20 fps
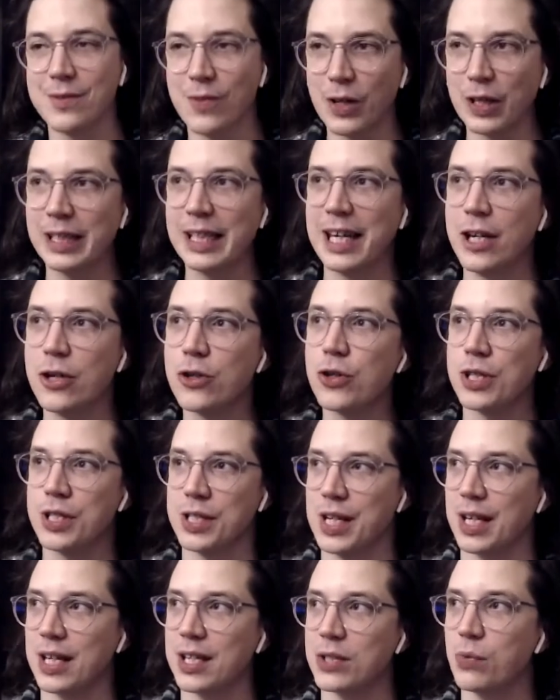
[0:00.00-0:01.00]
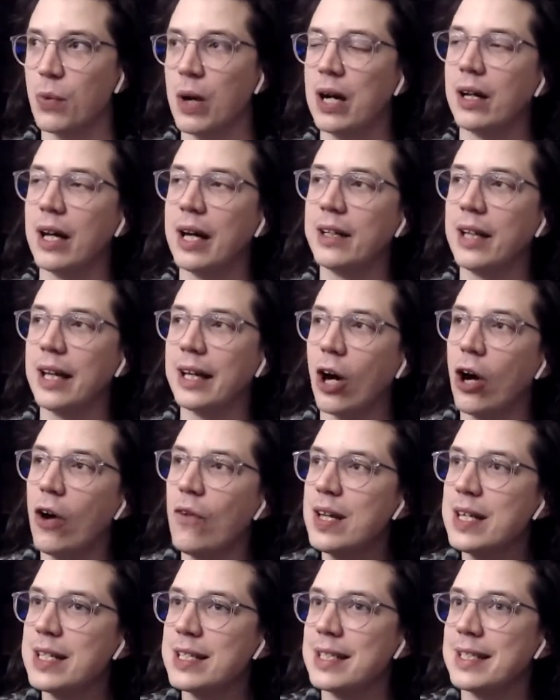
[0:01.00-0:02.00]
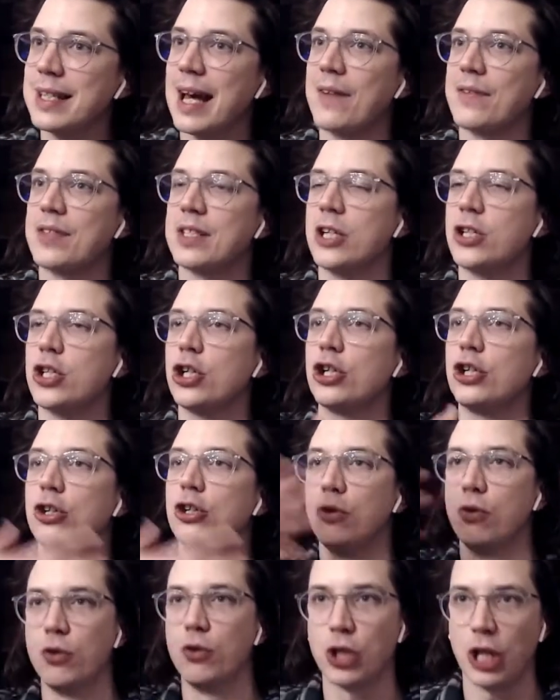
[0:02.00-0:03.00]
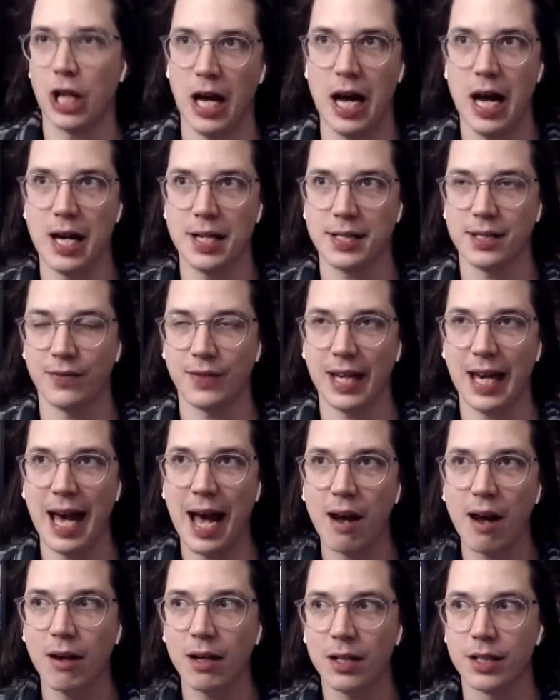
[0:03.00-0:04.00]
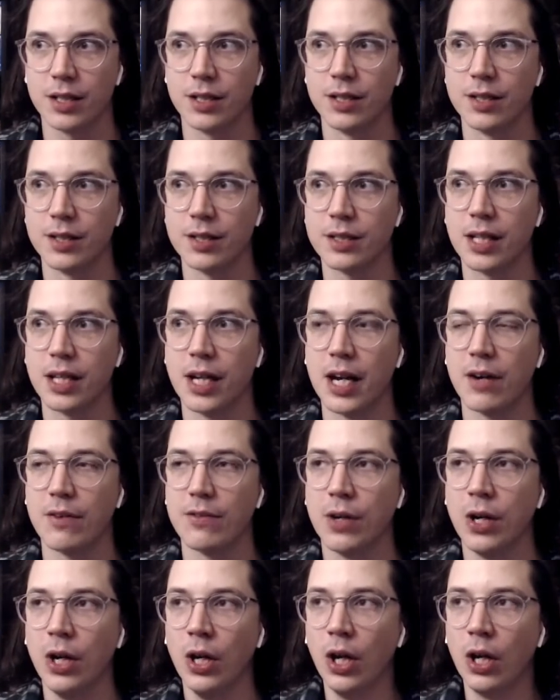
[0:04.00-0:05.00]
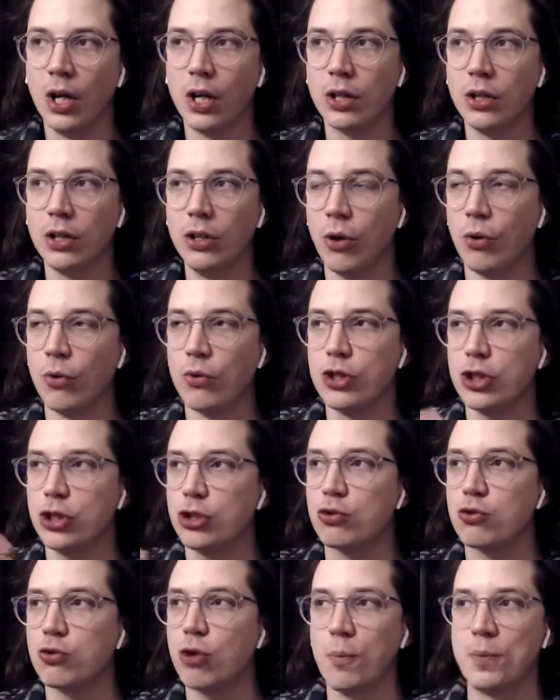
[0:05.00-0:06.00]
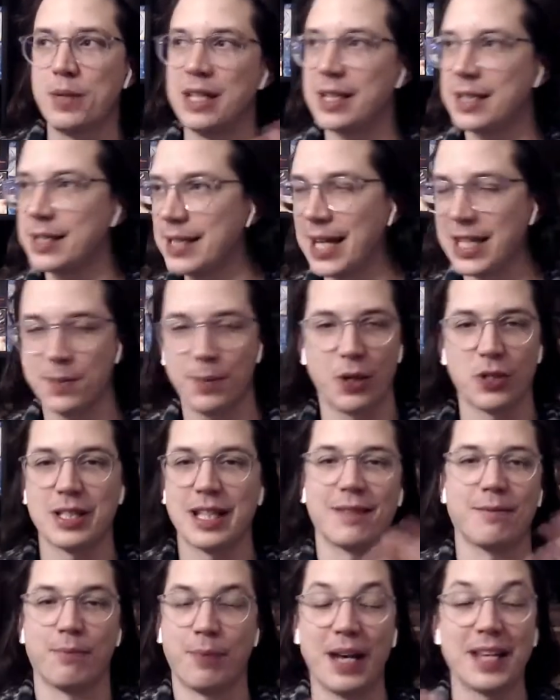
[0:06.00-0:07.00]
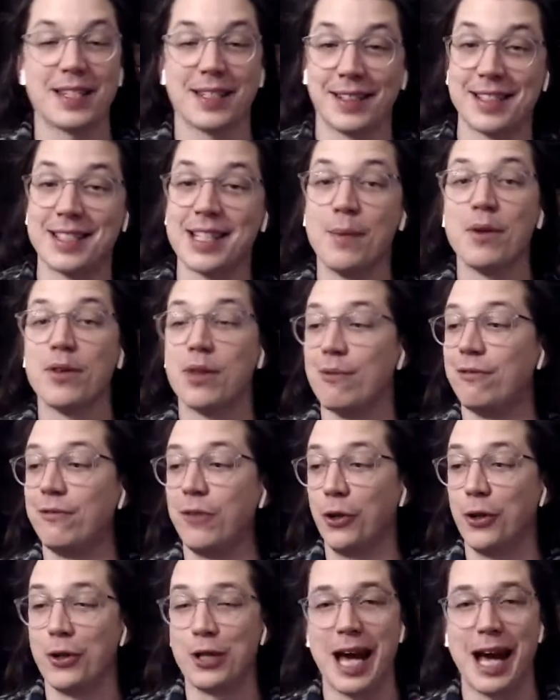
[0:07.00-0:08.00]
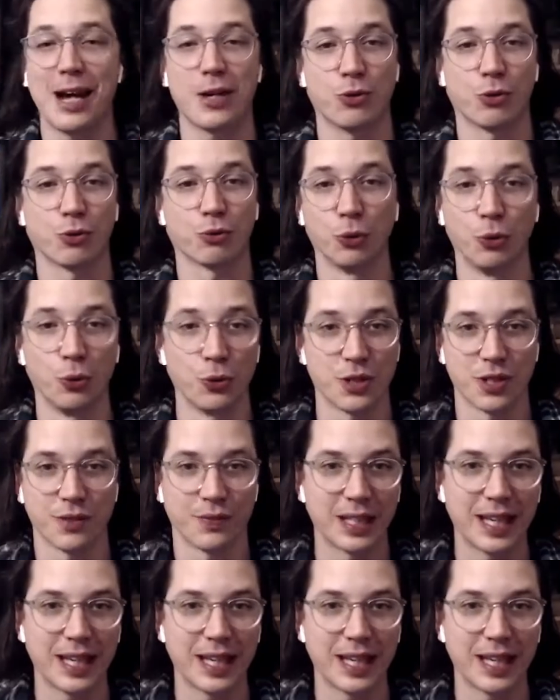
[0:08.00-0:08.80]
very interesting as well, and obviously they have such a huge cast of characters that just dropped in the sets because they basically, some of them follow the actual rules of the